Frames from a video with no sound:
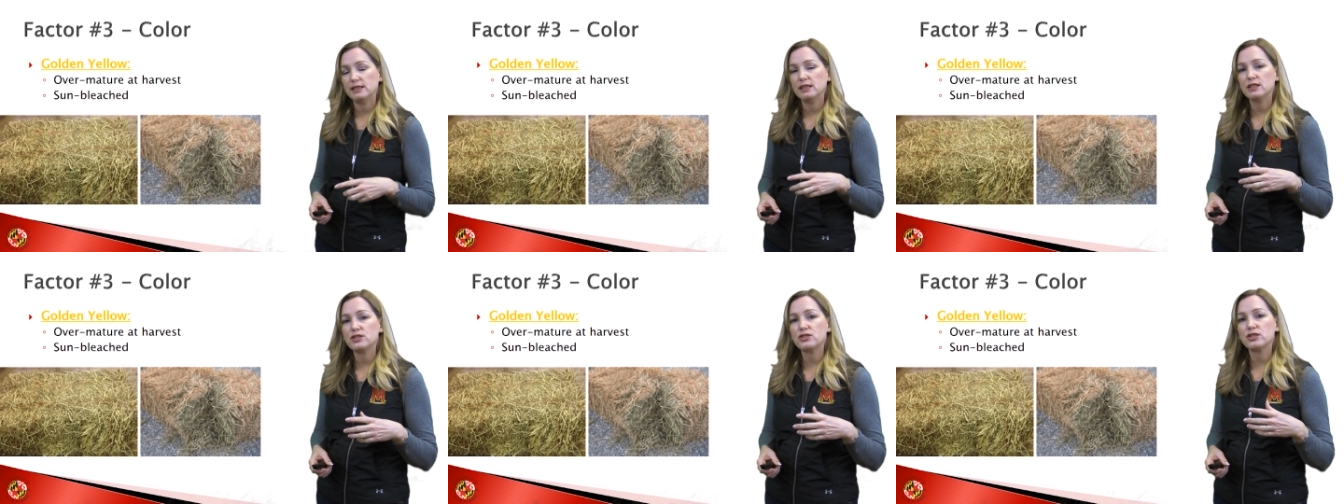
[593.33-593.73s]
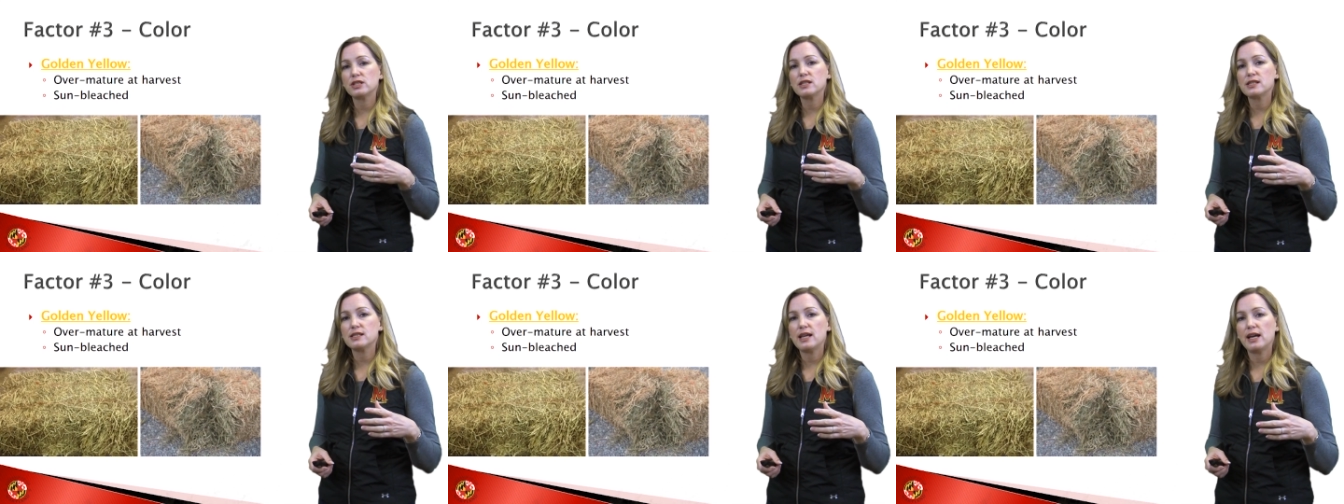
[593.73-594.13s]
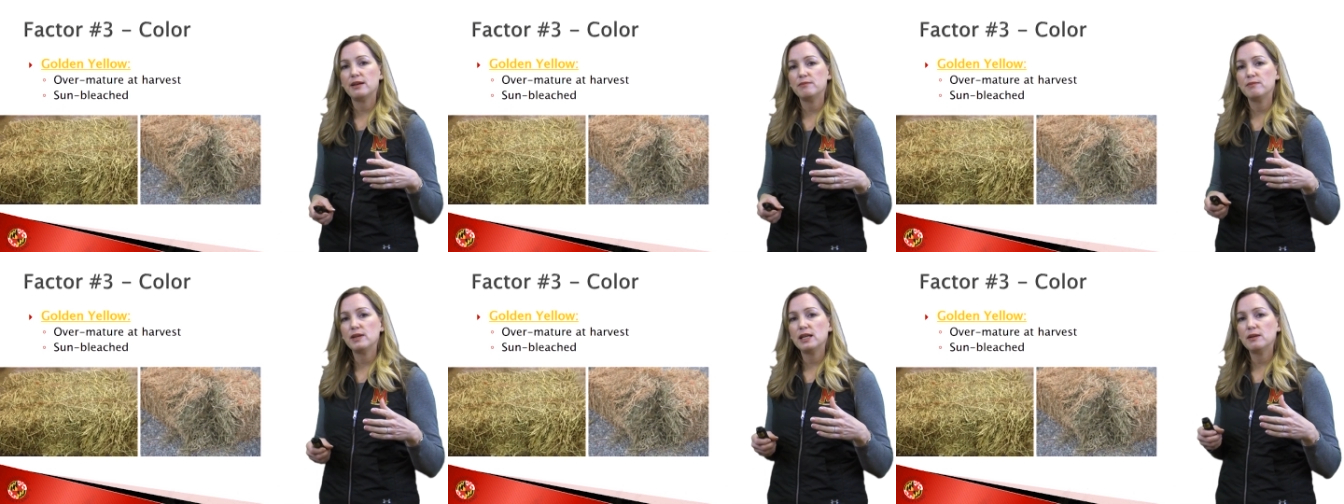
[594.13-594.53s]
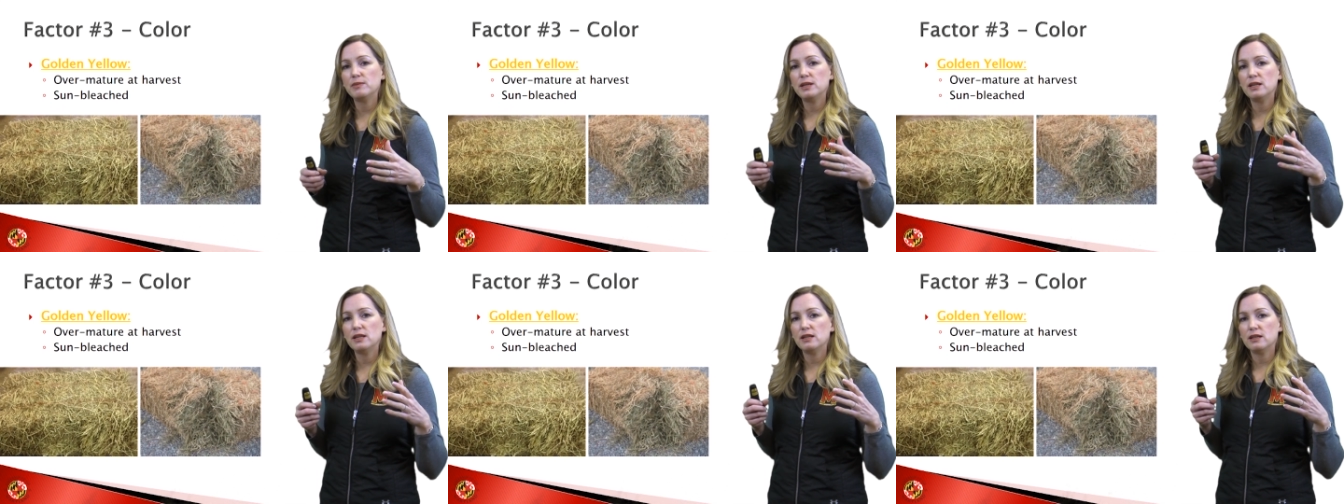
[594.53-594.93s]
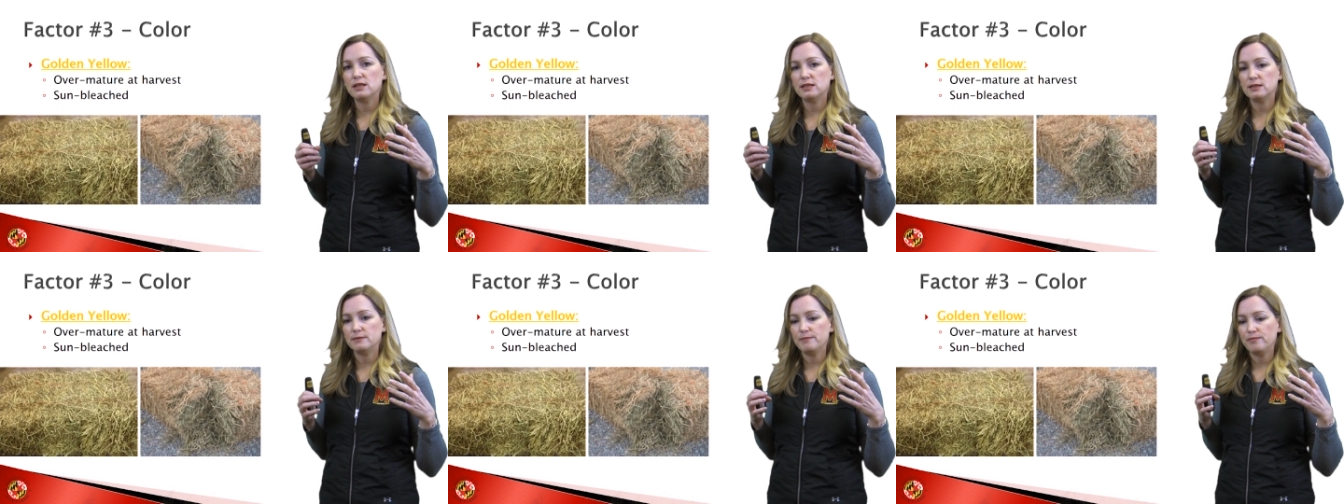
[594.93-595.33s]
It's just that maybe
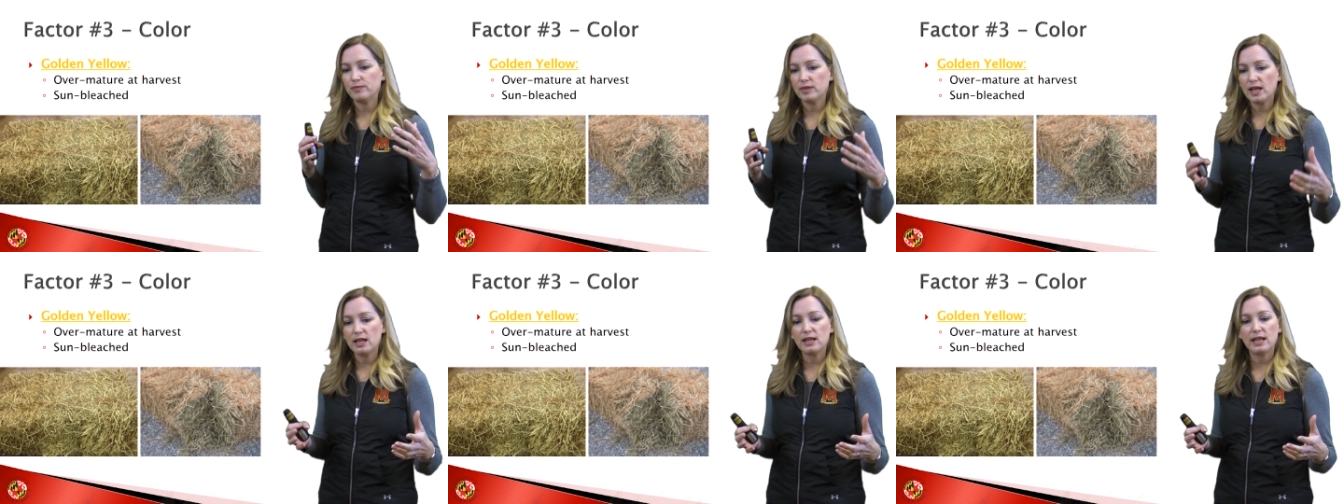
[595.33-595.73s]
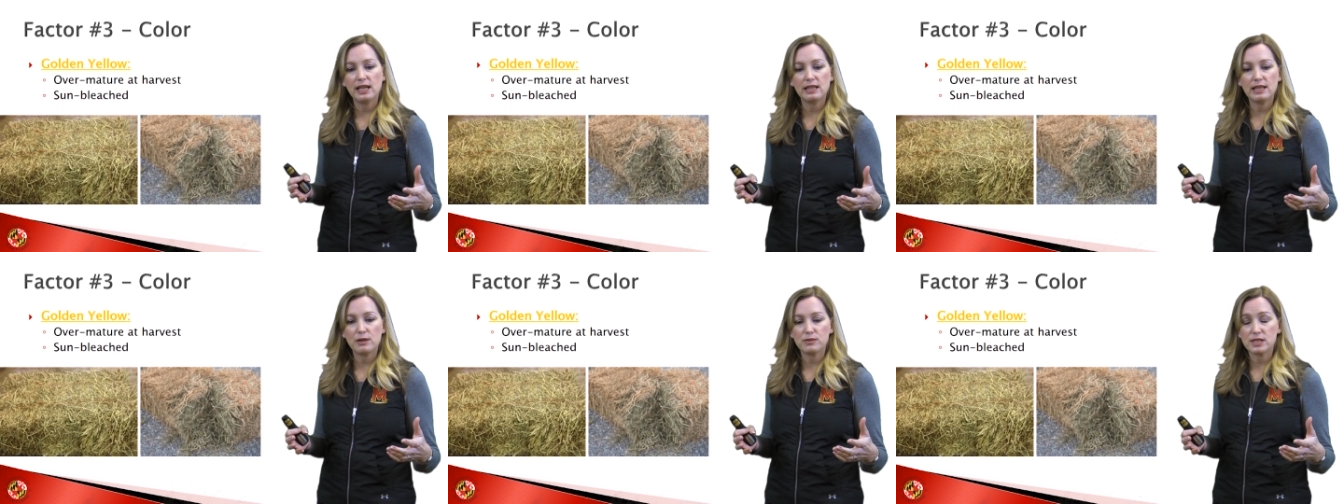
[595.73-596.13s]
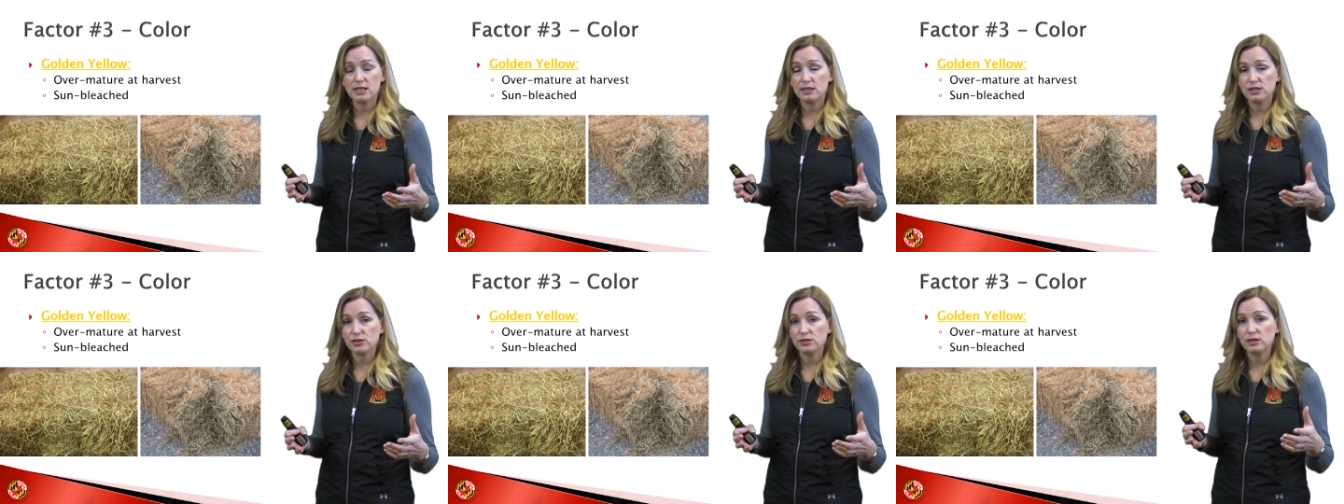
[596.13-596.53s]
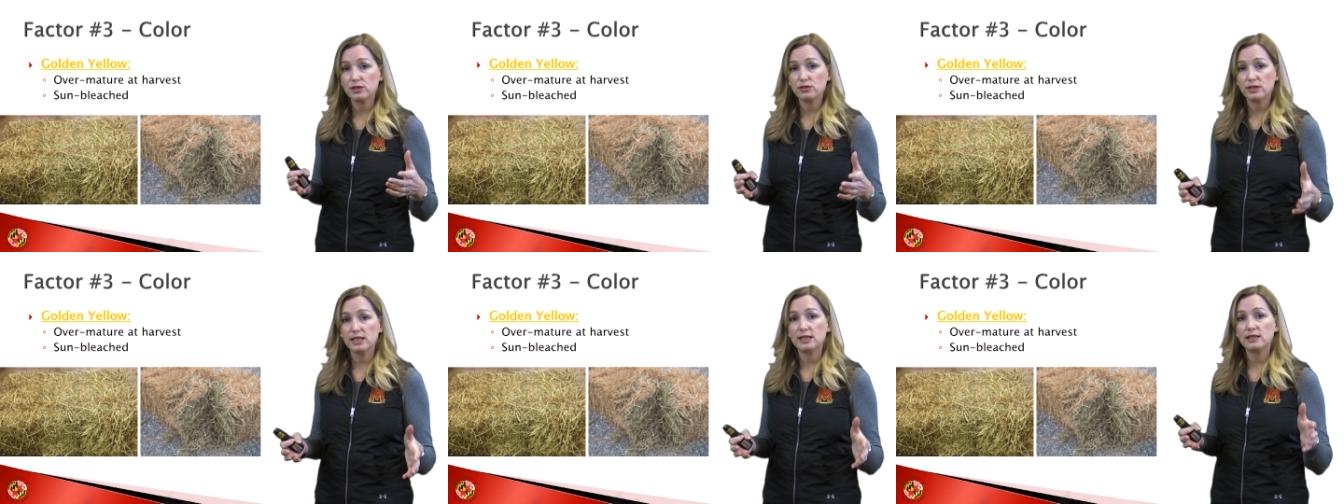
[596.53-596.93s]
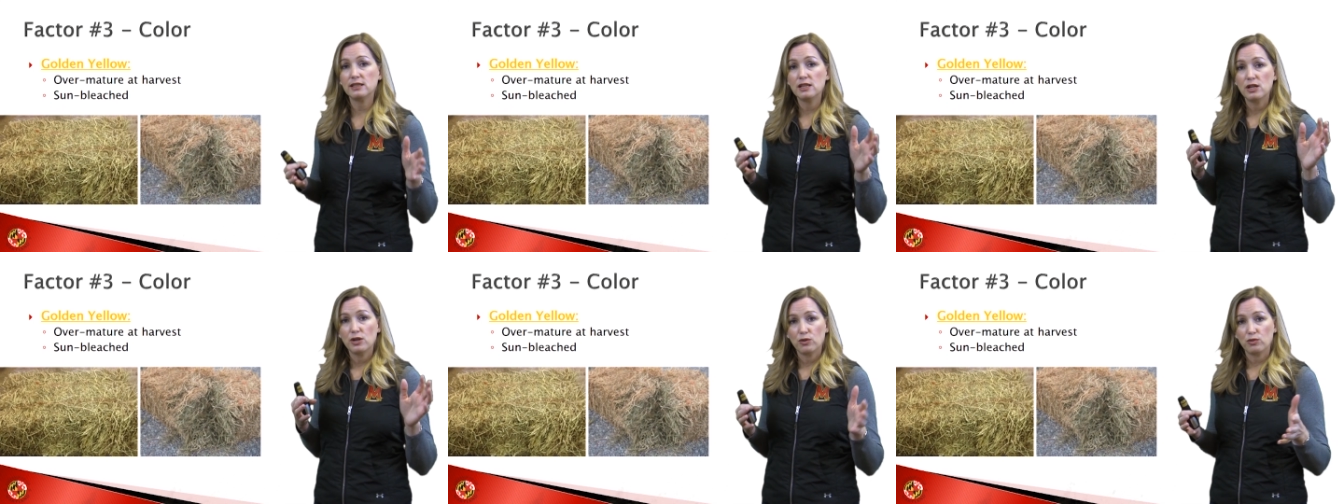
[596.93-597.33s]
that hay that was initially green